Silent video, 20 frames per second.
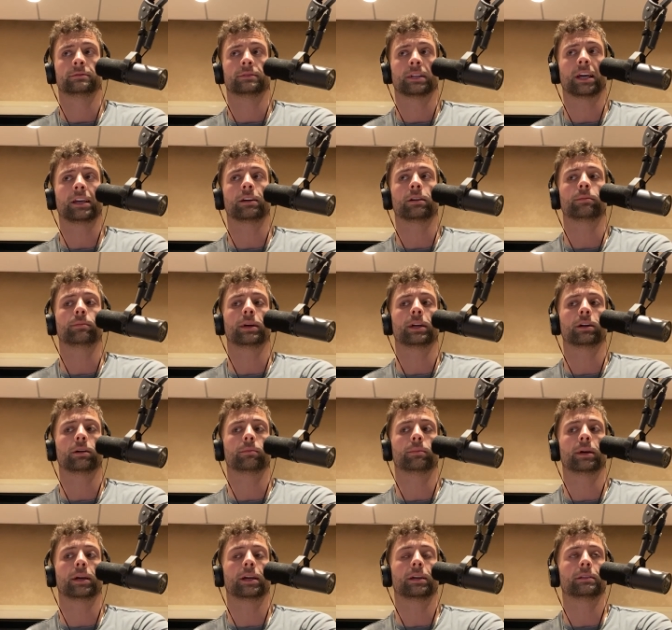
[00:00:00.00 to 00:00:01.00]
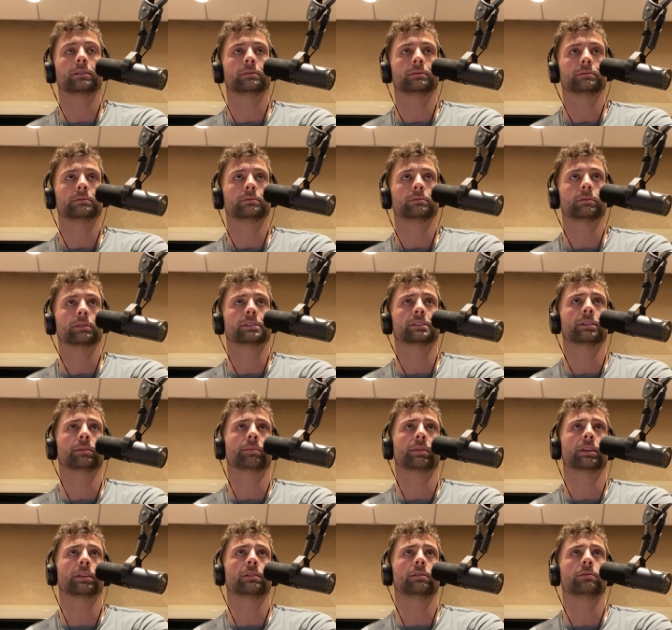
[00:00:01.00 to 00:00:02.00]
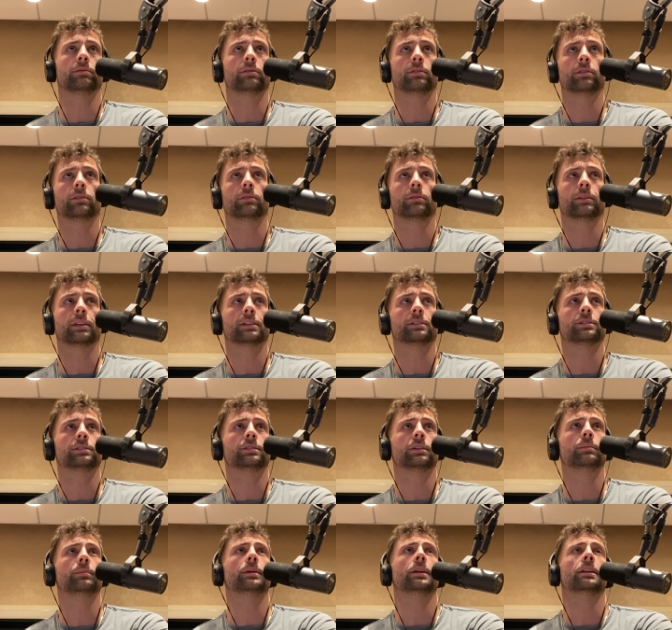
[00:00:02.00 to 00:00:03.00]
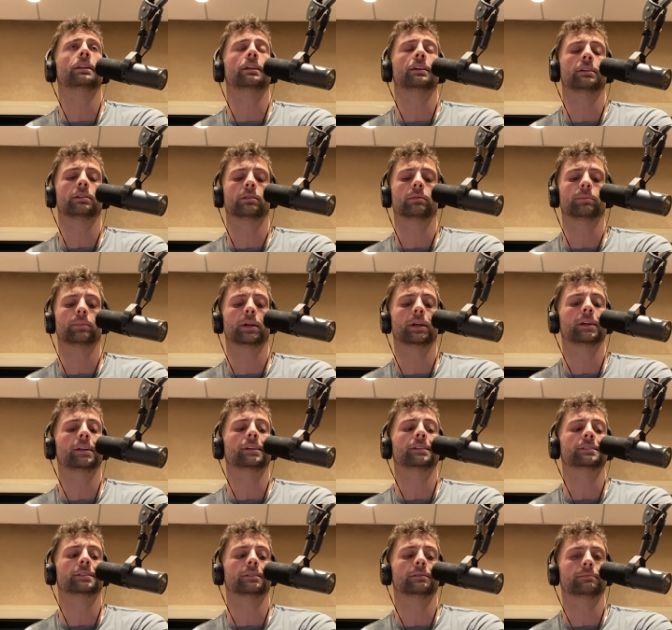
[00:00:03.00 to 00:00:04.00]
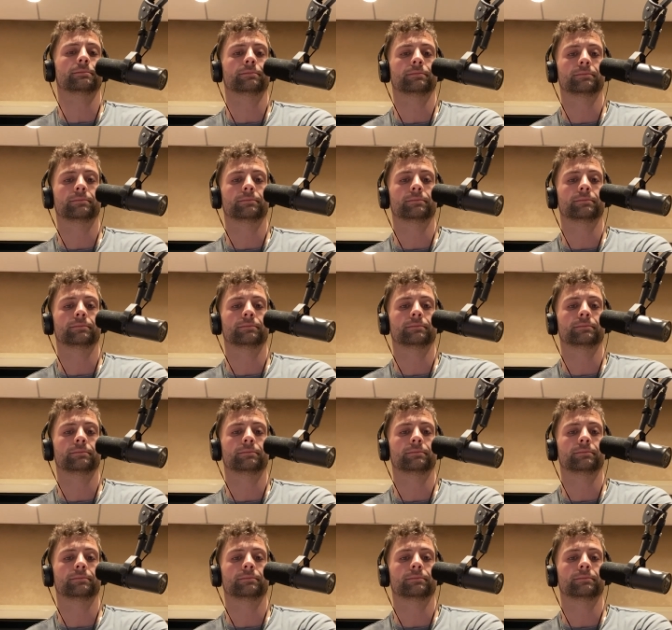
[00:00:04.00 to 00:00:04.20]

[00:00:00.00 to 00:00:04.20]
Hey, oh, may, oh, main. What's something you do that should be illegal, but it isn't?